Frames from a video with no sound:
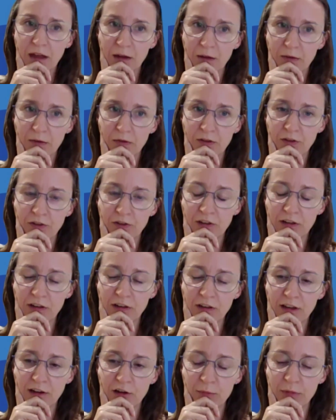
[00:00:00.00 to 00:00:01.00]
that the
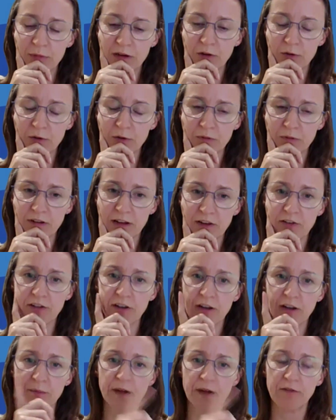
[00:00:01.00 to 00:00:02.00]
gene therapy could
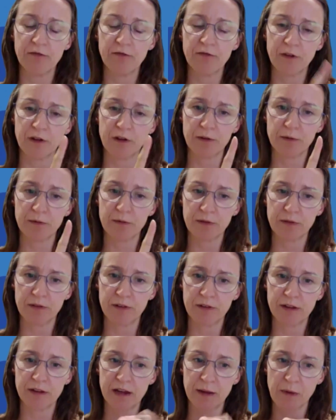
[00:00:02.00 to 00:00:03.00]
potentially be for
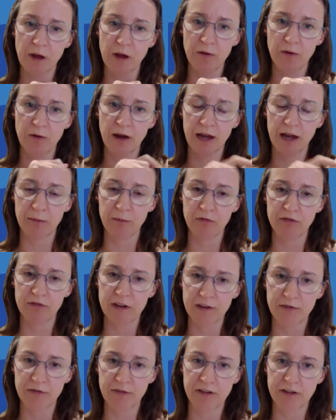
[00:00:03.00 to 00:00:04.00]
DMO and
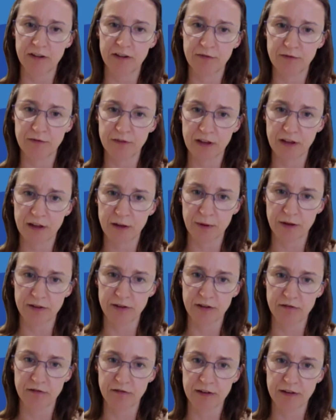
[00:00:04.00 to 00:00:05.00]
proliferative
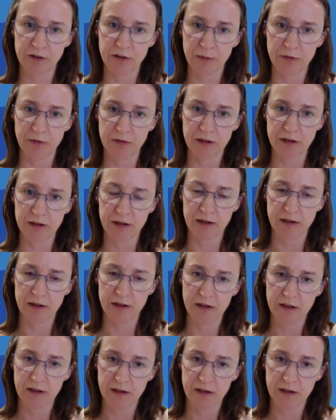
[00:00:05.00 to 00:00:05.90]
diabetic retinopathy.